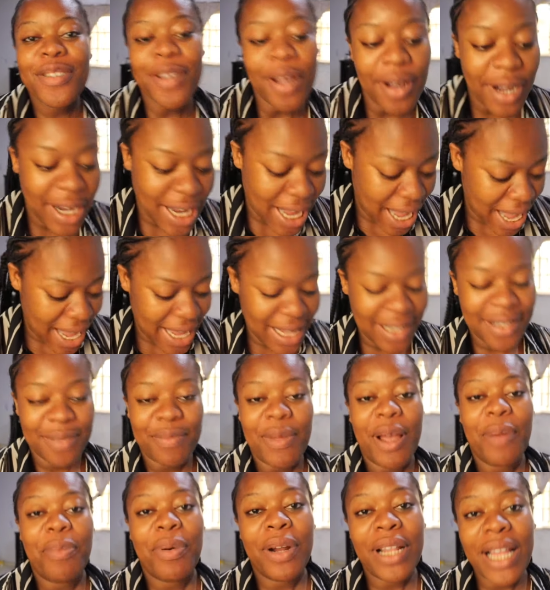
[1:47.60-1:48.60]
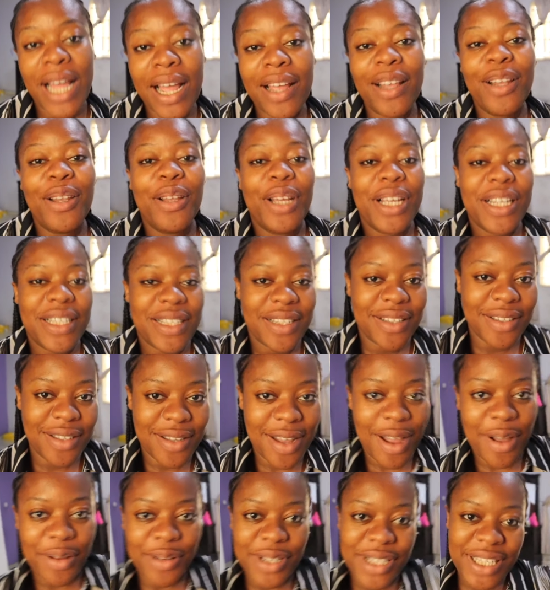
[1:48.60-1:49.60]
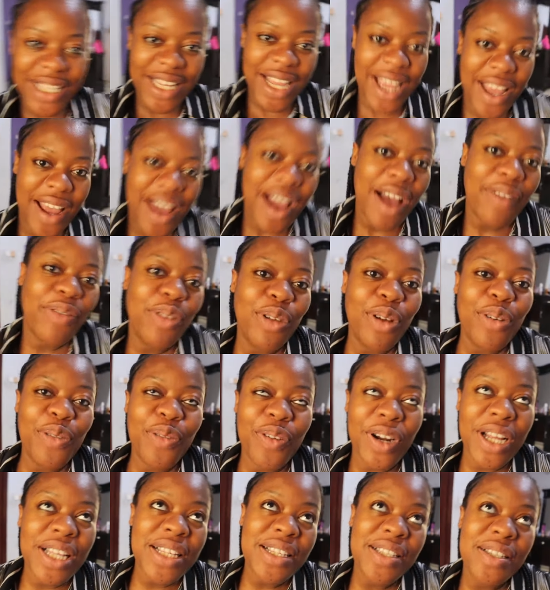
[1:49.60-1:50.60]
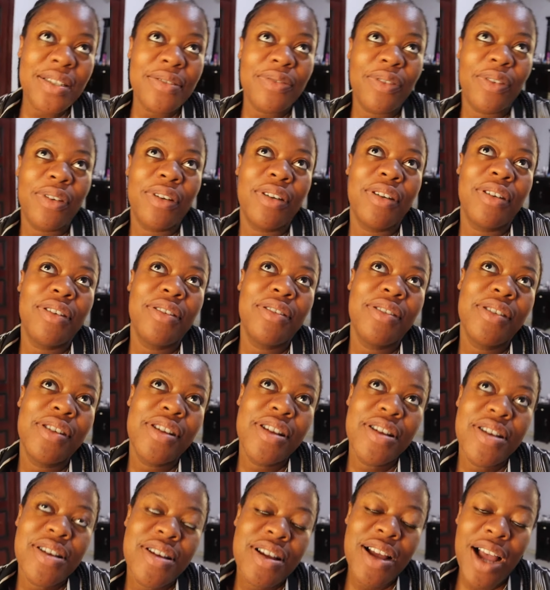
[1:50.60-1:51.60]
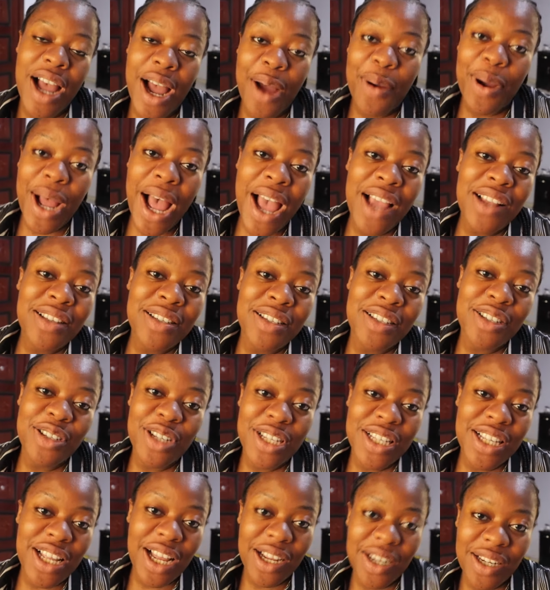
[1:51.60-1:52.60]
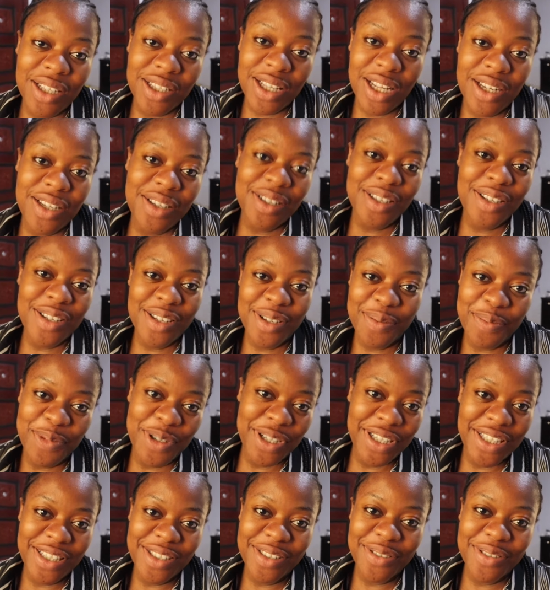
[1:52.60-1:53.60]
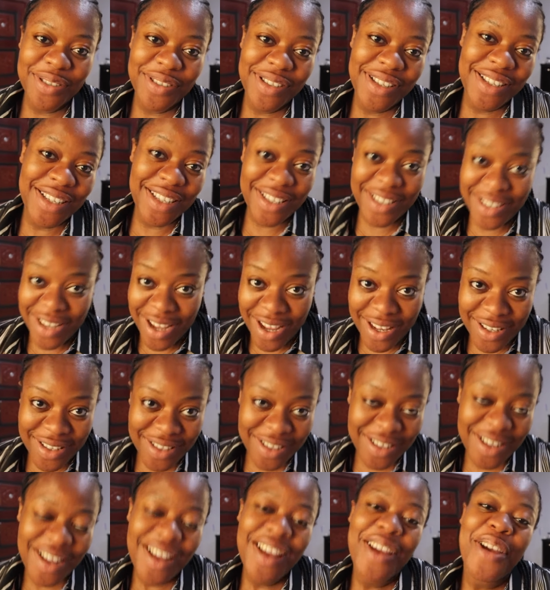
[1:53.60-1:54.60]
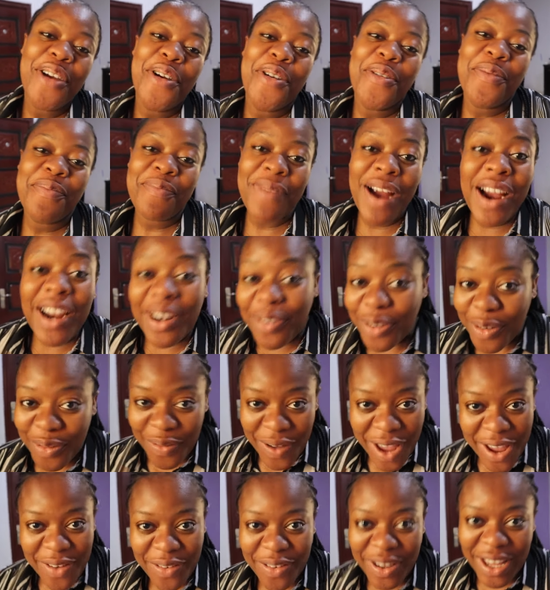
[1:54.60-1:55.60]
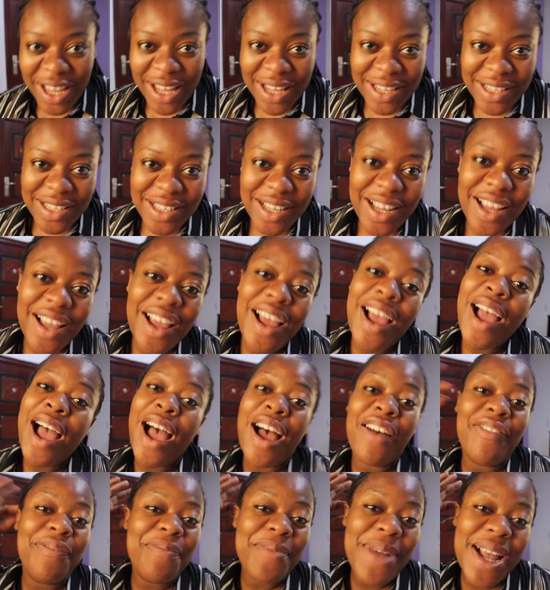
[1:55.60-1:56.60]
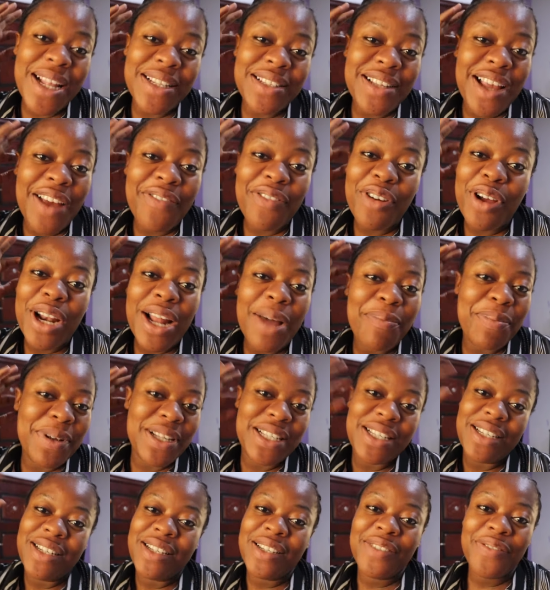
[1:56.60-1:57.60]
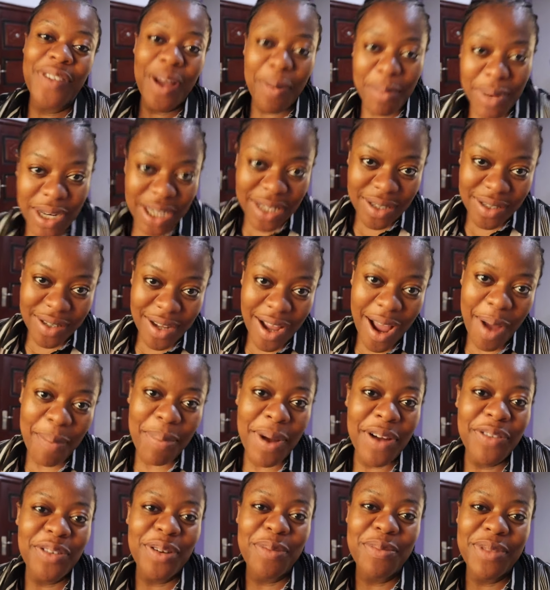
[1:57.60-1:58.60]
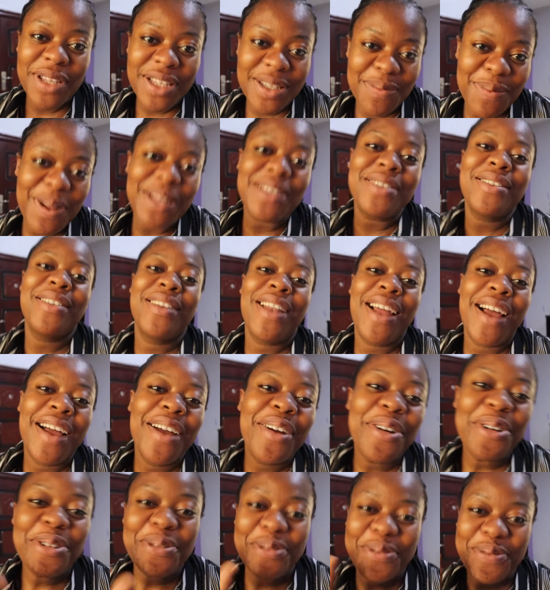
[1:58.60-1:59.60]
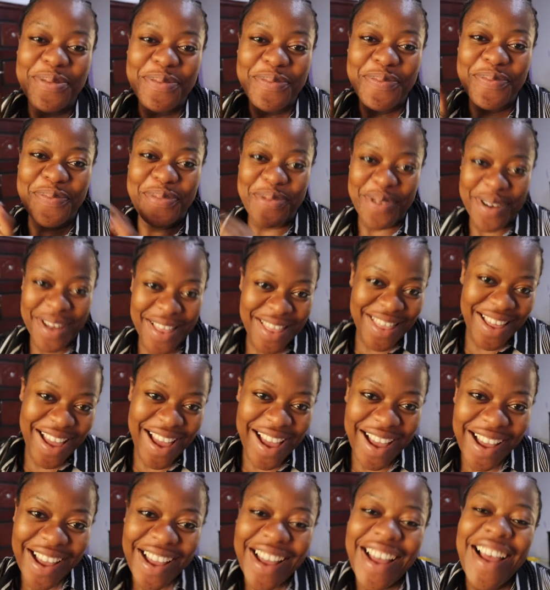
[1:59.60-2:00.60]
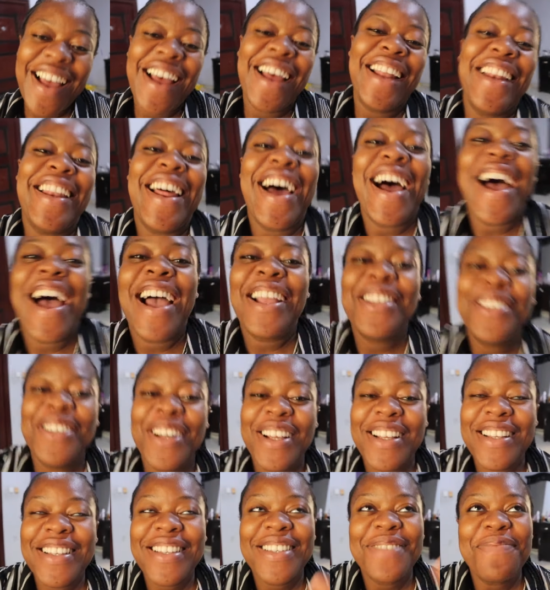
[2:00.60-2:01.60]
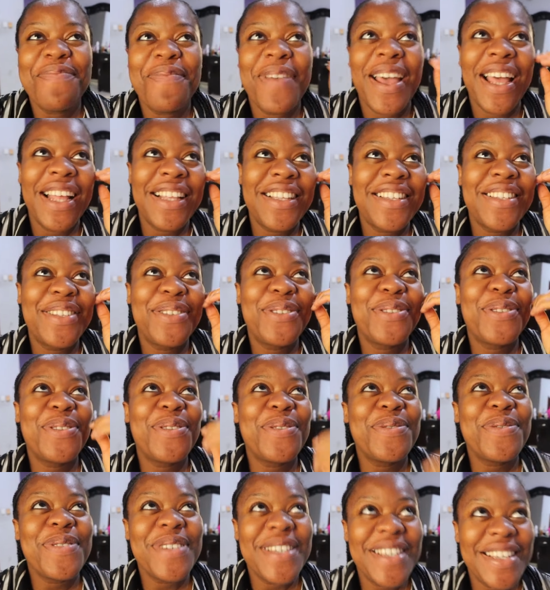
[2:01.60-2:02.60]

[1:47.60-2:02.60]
so guys my brother-in-law is in town see eh, i've known francis for I actually just calculated this this morning, six years, married for five years. I've met every other person in his family apart from this particular brother that I just met two